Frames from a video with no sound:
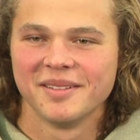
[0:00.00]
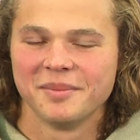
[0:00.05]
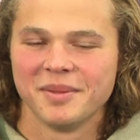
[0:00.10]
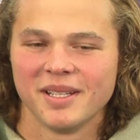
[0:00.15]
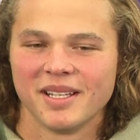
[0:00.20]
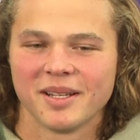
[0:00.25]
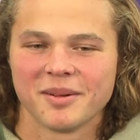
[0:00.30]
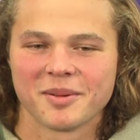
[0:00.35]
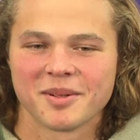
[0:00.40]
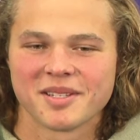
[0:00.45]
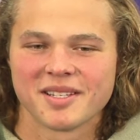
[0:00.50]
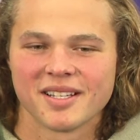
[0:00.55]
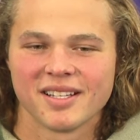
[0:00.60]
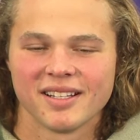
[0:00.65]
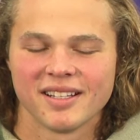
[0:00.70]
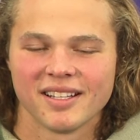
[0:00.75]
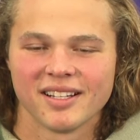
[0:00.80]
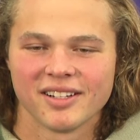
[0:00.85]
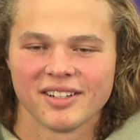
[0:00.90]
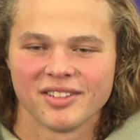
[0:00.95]
Being able to sit
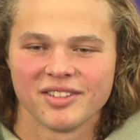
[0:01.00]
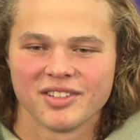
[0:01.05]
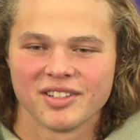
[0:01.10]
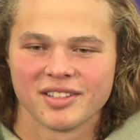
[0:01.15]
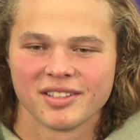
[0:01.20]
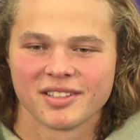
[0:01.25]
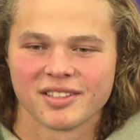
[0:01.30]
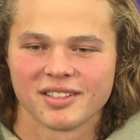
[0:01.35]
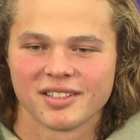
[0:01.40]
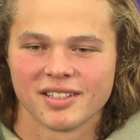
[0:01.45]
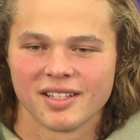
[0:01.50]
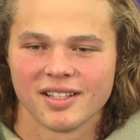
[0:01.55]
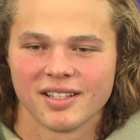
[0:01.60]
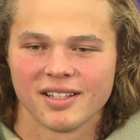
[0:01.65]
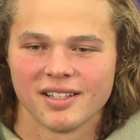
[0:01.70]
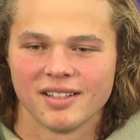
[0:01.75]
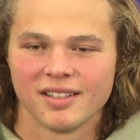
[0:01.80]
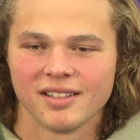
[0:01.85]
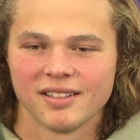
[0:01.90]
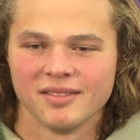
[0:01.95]
in there and just
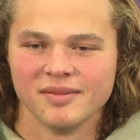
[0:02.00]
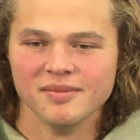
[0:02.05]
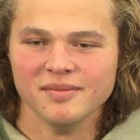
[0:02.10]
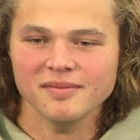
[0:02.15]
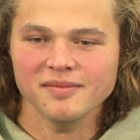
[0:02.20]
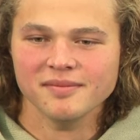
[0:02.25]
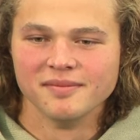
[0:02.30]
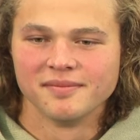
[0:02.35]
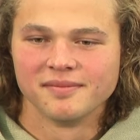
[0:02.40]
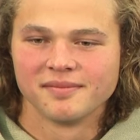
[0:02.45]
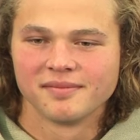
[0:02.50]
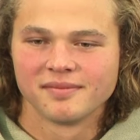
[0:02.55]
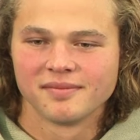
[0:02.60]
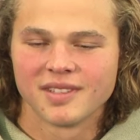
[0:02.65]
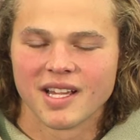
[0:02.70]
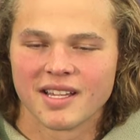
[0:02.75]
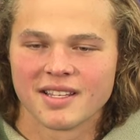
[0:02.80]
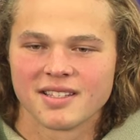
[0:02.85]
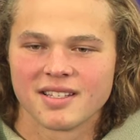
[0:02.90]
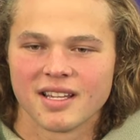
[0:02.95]
uh,
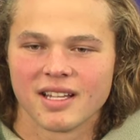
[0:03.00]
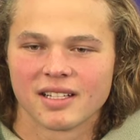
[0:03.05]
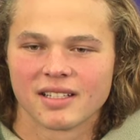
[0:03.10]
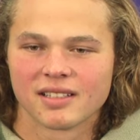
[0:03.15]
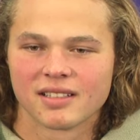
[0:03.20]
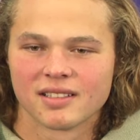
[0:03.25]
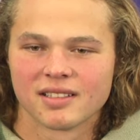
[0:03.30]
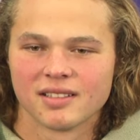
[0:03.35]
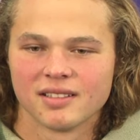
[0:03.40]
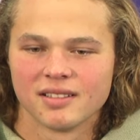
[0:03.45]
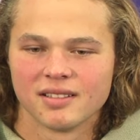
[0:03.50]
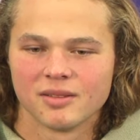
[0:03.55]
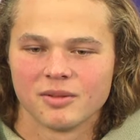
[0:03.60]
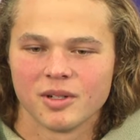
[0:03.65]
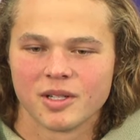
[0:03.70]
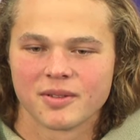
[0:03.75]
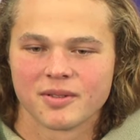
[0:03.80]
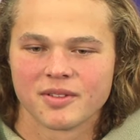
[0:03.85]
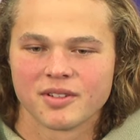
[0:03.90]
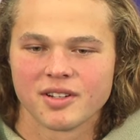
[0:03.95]
dissect
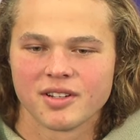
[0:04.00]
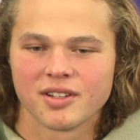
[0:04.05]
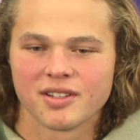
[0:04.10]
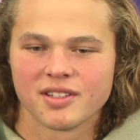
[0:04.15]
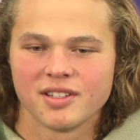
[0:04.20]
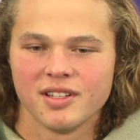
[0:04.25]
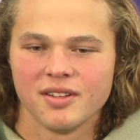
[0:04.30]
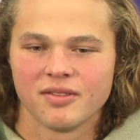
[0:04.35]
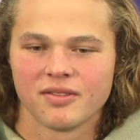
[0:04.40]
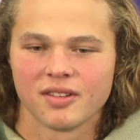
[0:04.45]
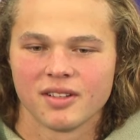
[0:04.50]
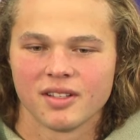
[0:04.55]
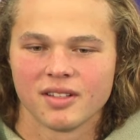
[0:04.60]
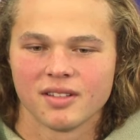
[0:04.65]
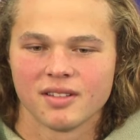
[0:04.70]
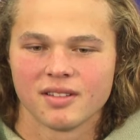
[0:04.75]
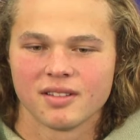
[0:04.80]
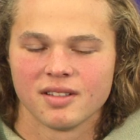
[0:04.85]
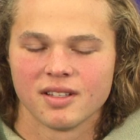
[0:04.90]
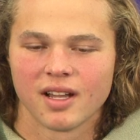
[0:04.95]
West Virginia's
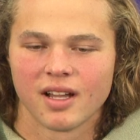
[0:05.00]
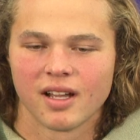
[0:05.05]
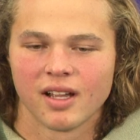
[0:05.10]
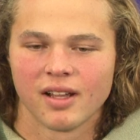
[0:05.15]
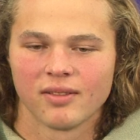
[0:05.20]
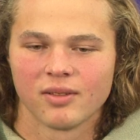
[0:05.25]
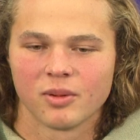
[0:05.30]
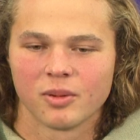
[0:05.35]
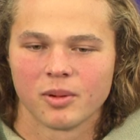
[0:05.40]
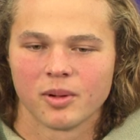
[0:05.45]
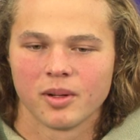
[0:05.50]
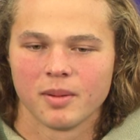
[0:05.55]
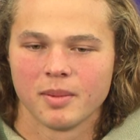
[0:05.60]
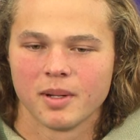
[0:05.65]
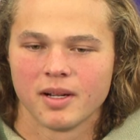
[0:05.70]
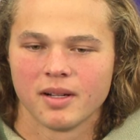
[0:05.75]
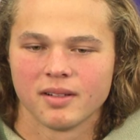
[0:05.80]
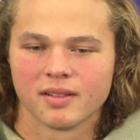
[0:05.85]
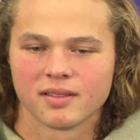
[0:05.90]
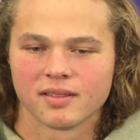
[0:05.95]
defense and not have to worry
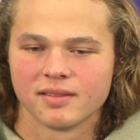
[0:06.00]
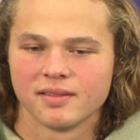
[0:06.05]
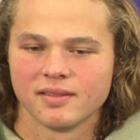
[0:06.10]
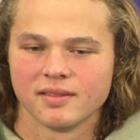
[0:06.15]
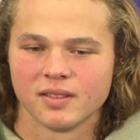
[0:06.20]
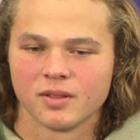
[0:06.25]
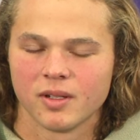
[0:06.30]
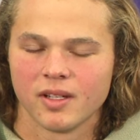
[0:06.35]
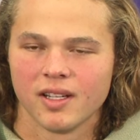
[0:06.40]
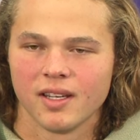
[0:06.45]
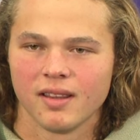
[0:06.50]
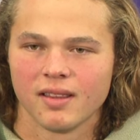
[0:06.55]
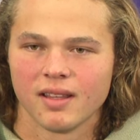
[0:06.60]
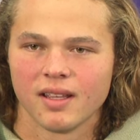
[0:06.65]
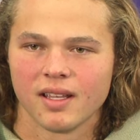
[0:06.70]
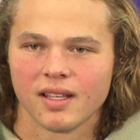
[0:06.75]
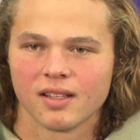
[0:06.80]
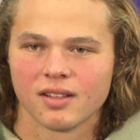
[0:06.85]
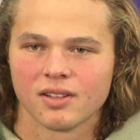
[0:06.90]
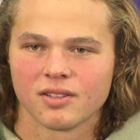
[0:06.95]
about
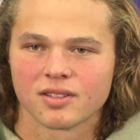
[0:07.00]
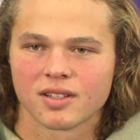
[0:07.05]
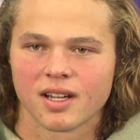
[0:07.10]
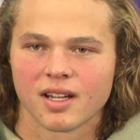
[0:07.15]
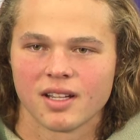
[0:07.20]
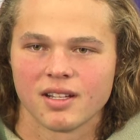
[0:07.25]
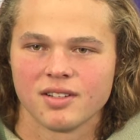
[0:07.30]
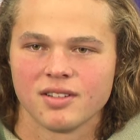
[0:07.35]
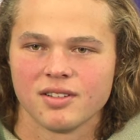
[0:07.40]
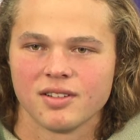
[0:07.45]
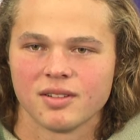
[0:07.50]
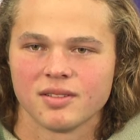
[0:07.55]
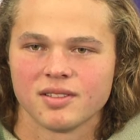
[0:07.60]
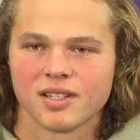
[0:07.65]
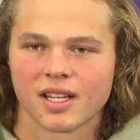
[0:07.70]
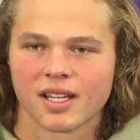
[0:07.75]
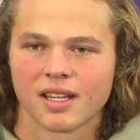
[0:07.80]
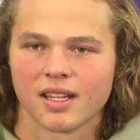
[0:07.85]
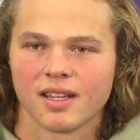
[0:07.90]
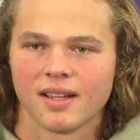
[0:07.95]
anything and those guys, you know,
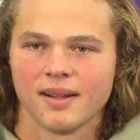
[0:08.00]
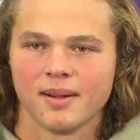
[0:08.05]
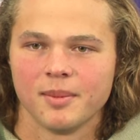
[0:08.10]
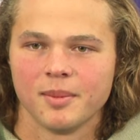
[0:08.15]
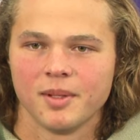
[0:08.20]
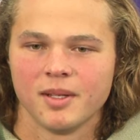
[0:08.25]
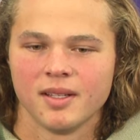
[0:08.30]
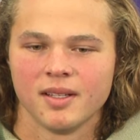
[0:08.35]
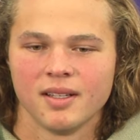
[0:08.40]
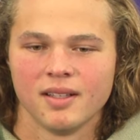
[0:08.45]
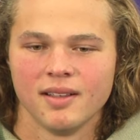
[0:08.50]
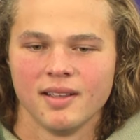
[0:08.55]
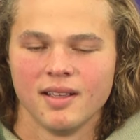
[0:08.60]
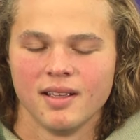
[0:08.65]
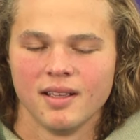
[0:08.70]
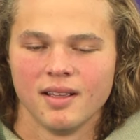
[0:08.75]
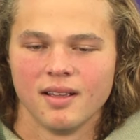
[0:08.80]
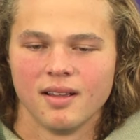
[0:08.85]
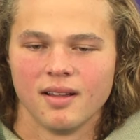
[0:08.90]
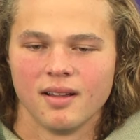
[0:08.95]
taking care of me.
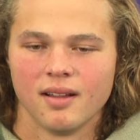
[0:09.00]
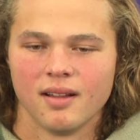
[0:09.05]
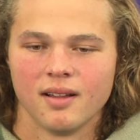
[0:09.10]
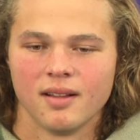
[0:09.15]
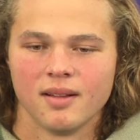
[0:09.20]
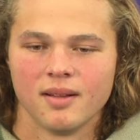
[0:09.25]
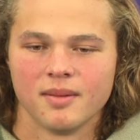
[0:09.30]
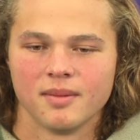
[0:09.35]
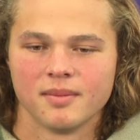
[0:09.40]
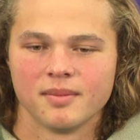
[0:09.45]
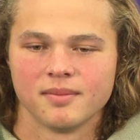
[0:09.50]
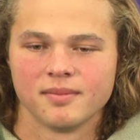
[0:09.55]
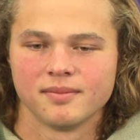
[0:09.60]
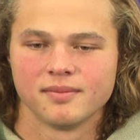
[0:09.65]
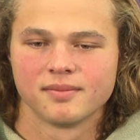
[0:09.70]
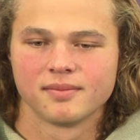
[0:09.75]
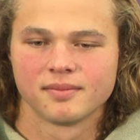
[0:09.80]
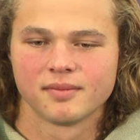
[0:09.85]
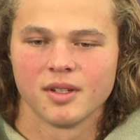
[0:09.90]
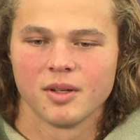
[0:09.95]
Um,
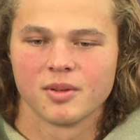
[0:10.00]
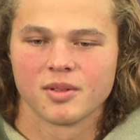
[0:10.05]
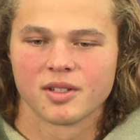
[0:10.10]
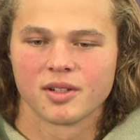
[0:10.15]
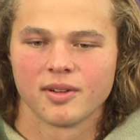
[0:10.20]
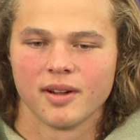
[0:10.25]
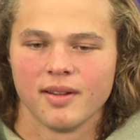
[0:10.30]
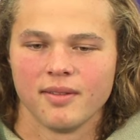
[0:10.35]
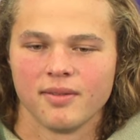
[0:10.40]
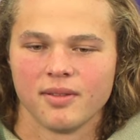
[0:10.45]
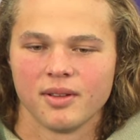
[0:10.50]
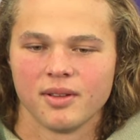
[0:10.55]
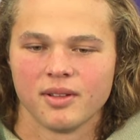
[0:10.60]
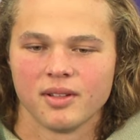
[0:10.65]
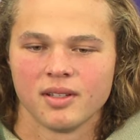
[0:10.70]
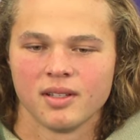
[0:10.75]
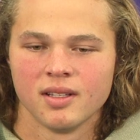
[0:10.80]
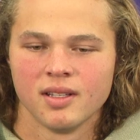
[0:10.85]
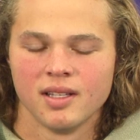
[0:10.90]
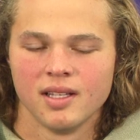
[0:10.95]
it was a great
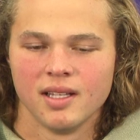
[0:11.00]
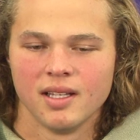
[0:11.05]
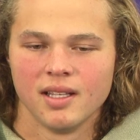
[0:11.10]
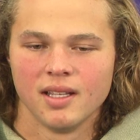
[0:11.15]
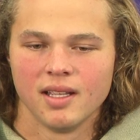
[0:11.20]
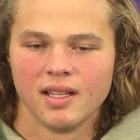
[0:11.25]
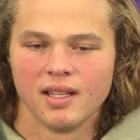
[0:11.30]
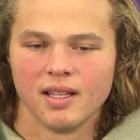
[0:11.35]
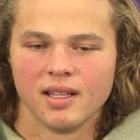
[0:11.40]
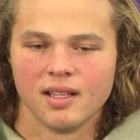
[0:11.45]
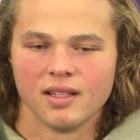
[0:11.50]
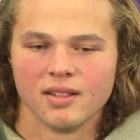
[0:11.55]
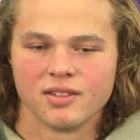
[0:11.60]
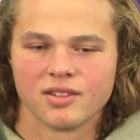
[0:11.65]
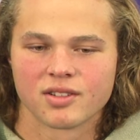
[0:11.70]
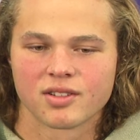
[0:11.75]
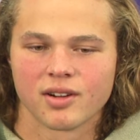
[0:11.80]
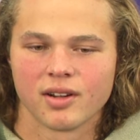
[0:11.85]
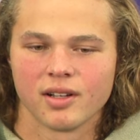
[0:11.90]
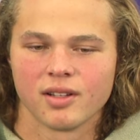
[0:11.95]
feeling, and
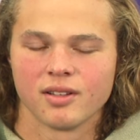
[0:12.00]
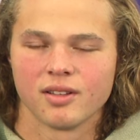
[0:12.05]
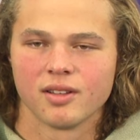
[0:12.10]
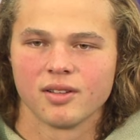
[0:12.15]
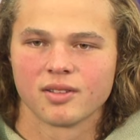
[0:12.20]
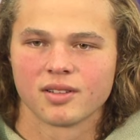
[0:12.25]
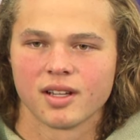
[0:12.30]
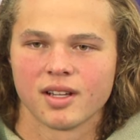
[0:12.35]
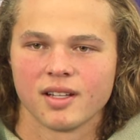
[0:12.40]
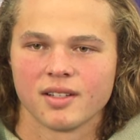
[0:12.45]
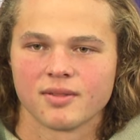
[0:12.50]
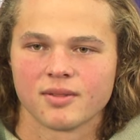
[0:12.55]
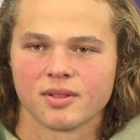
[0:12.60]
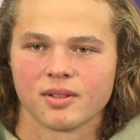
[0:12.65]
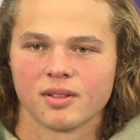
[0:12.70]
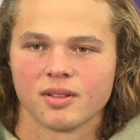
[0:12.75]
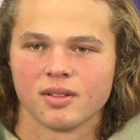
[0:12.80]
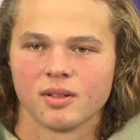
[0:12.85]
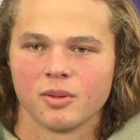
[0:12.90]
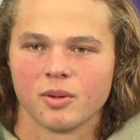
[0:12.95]
just credit to those guys
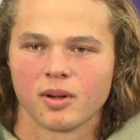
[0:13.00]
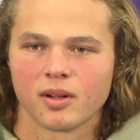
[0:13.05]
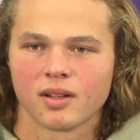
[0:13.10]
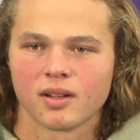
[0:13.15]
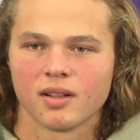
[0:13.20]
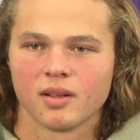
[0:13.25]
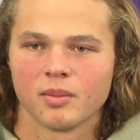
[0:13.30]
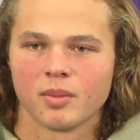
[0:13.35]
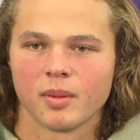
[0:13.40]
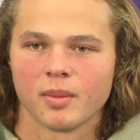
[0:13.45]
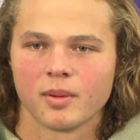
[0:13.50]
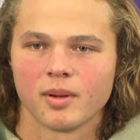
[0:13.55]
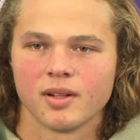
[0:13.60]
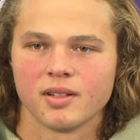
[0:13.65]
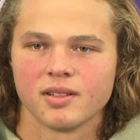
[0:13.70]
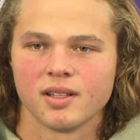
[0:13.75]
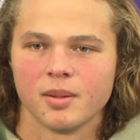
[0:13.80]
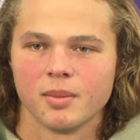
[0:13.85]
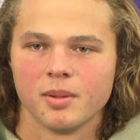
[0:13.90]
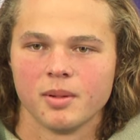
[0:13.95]
for the work and
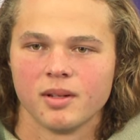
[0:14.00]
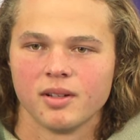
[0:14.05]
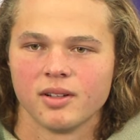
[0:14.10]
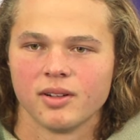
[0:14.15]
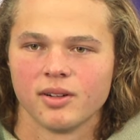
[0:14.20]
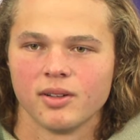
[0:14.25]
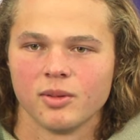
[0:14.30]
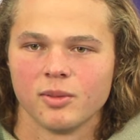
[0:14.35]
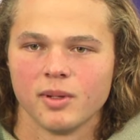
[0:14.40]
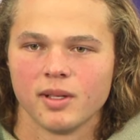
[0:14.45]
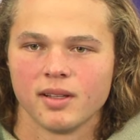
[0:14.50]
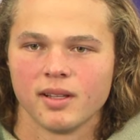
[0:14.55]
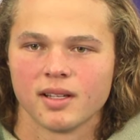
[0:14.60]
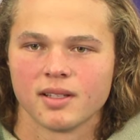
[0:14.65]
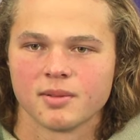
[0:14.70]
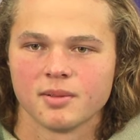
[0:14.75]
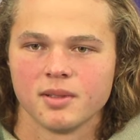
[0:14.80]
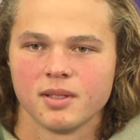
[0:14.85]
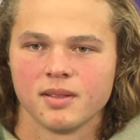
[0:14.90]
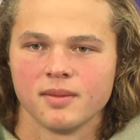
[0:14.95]
preparation they put in during the week
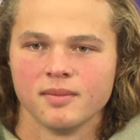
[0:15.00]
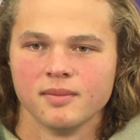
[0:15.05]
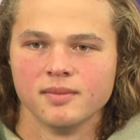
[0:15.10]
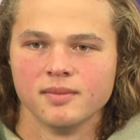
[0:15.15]
last week.